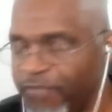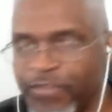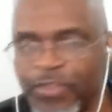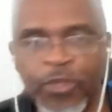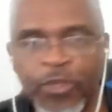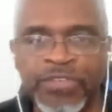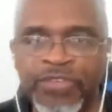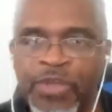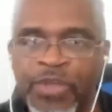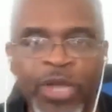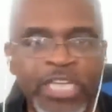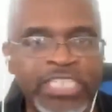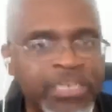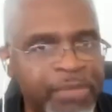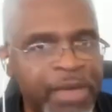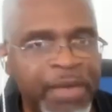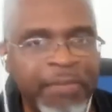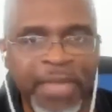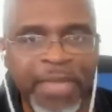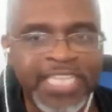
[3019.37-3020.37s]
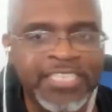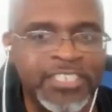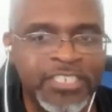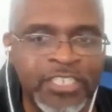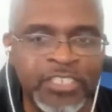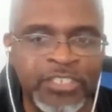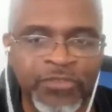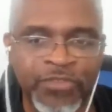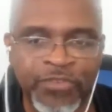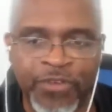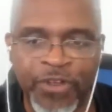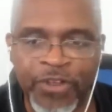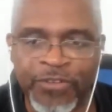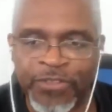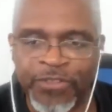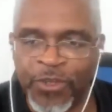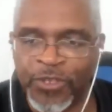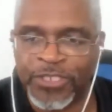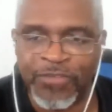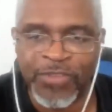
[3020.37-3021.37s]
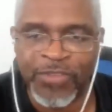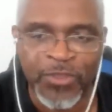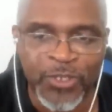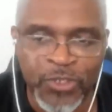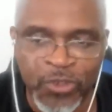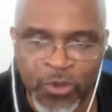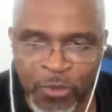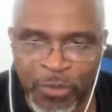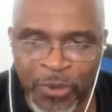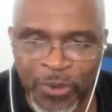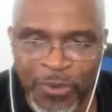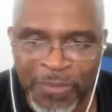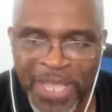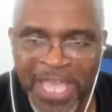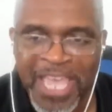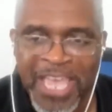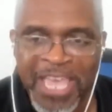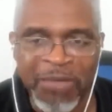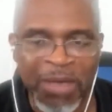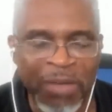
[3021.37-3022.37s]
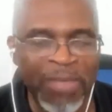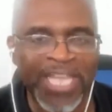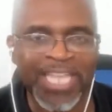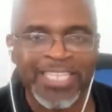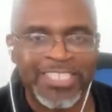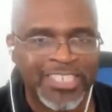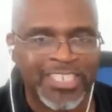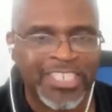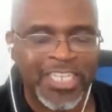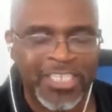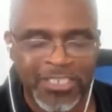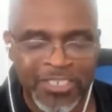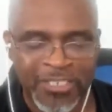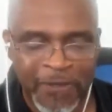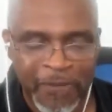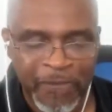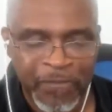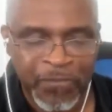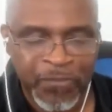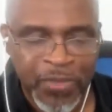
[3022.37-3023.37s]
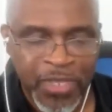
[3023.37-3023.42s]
For those of you watching, am I making sense? For those of you in the Zoom room, am I making sense?